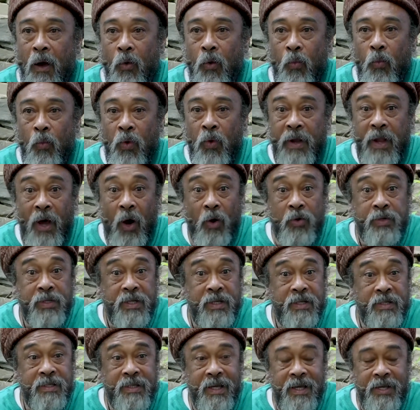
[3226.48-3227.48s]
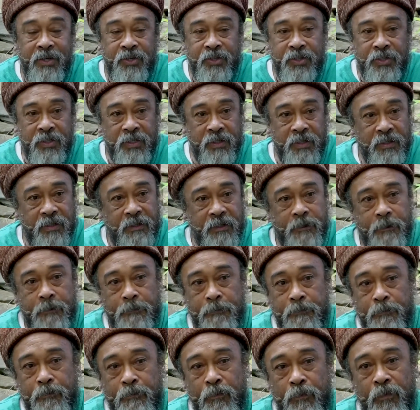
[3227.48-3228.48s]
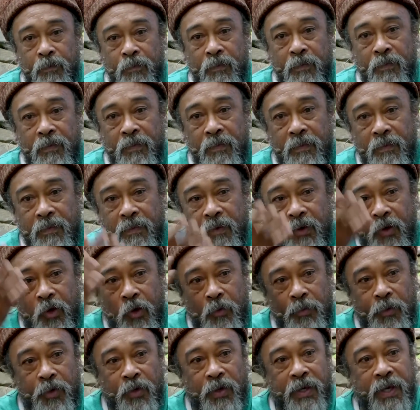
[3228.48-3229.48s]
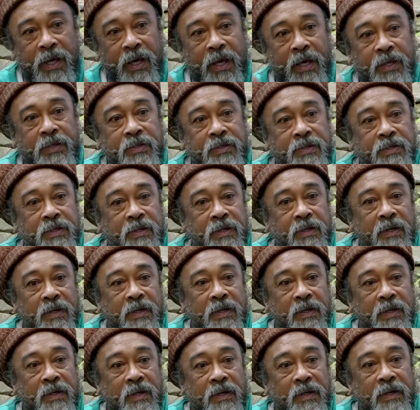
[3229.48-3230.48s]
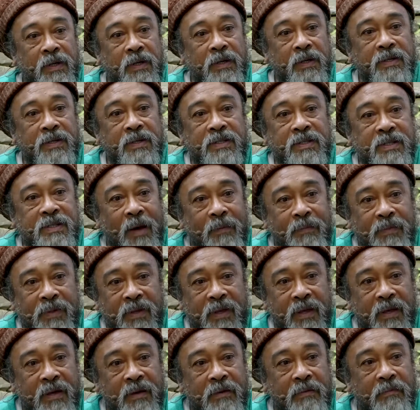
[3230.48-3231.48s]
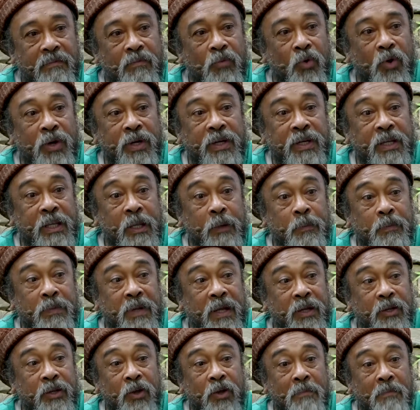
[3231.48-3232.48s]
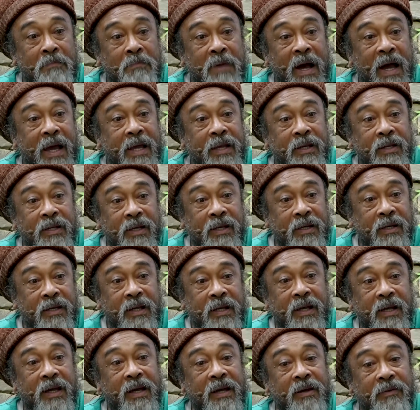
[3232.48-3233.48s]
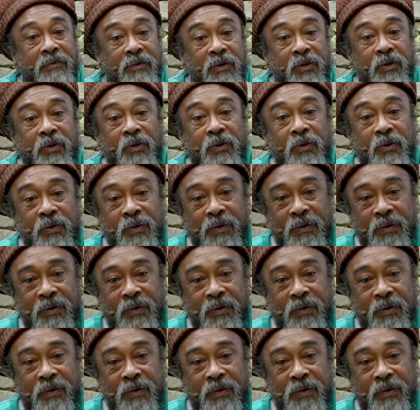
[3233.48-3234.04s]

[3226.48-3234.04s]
without intention, communicates something more deep than your mind can ever do.